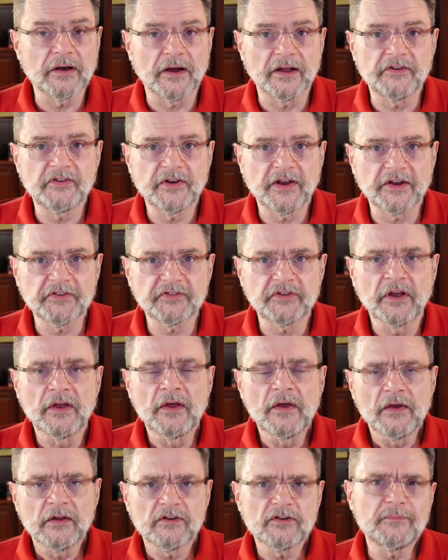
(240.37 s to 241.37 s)
context
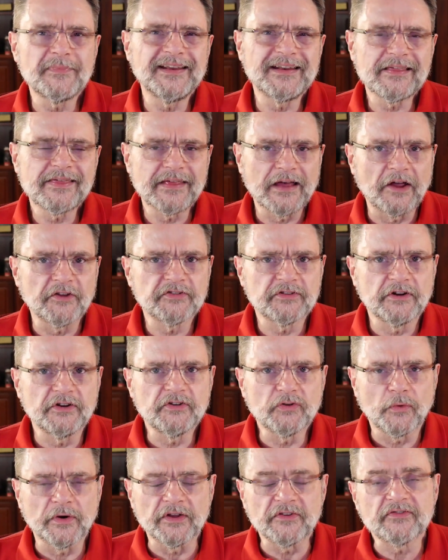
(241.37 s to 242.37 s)
to mean
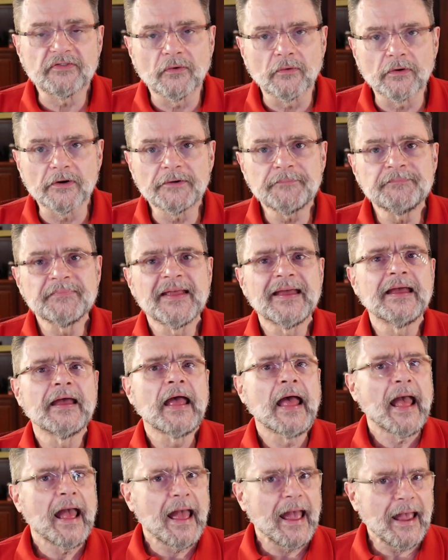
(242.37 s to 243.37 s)
1024.
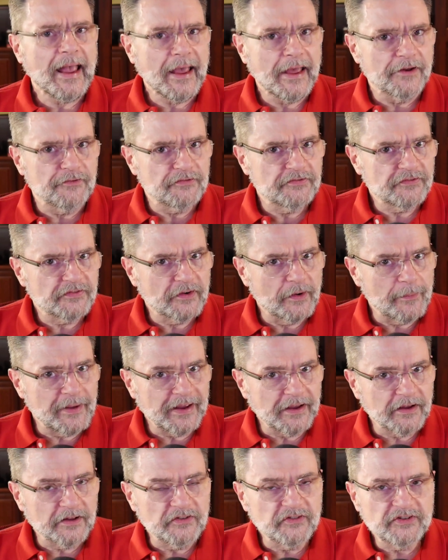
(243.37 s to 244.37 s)
And from
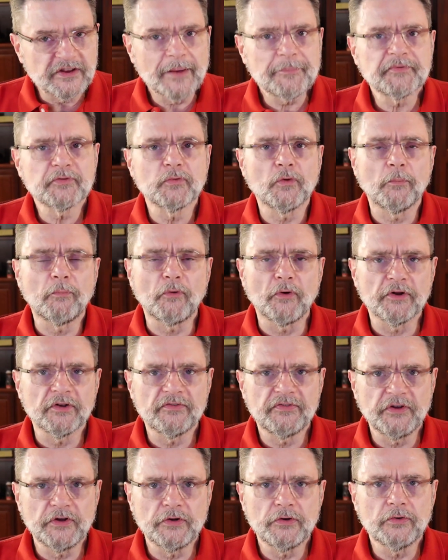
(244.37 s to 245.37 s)
a conceptual point
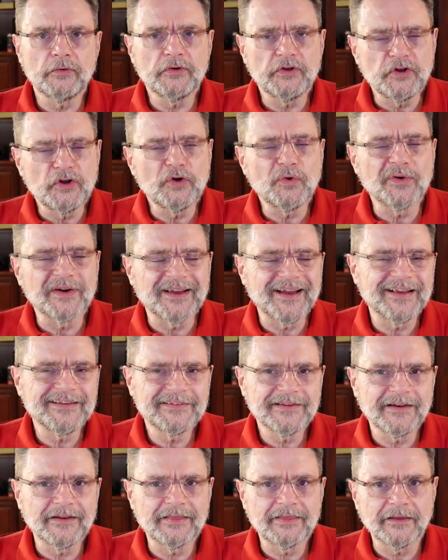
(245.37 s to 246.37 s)
of view, you and I
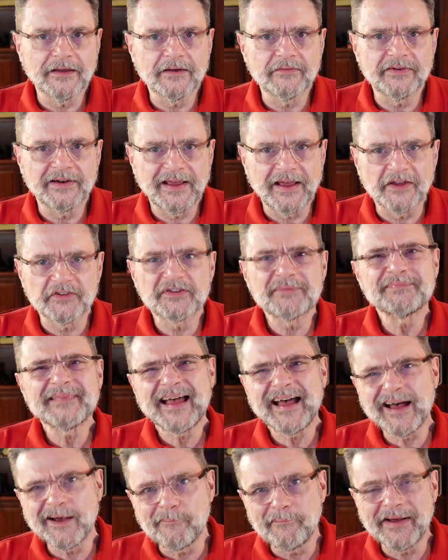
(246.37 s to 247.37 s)
tend to think of it as
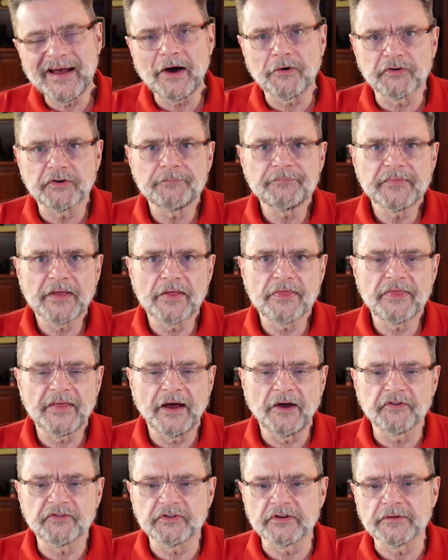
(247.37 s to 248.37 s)
about
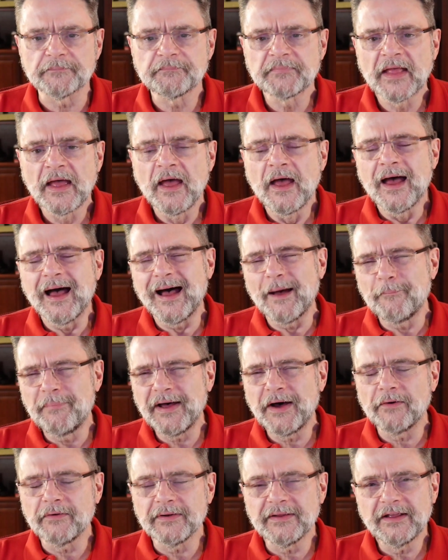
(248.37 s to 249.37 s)
1,000.
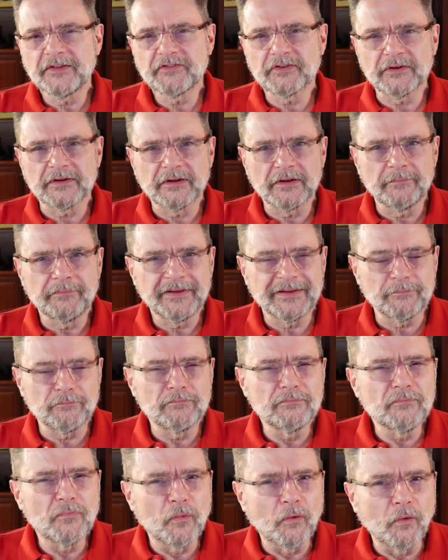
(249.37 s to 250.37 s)
About gets a little
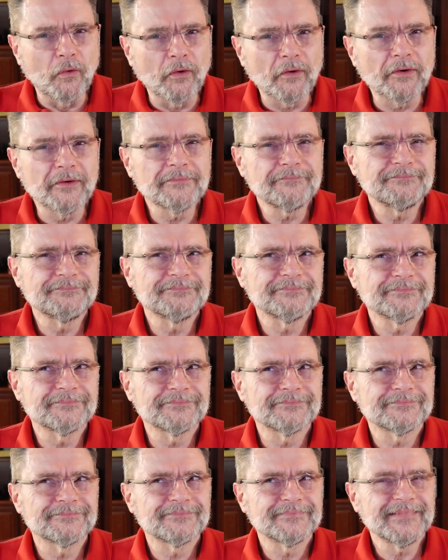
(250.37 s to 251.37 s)
bit more
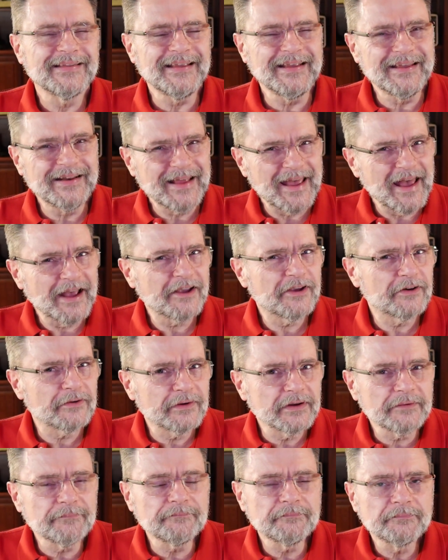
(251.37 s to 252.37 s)

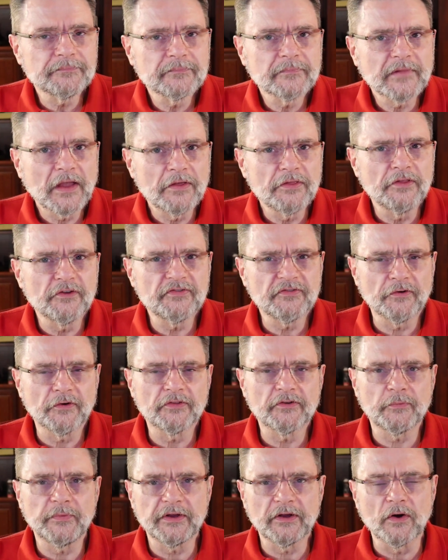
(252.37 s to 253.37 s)
inaccurate the
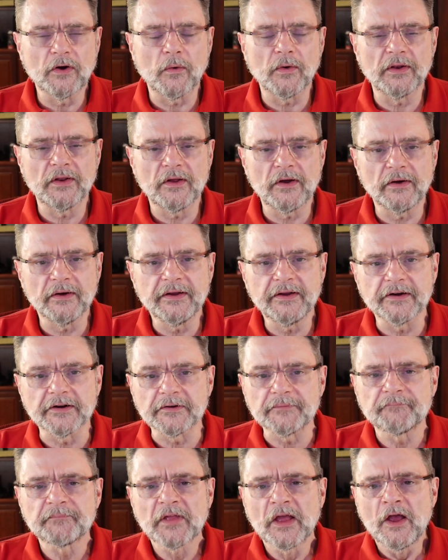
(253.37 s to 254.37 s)
further we go along
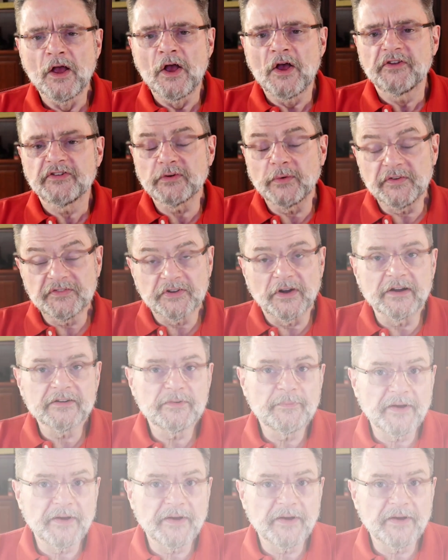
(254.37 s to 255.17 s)
here. So we've talked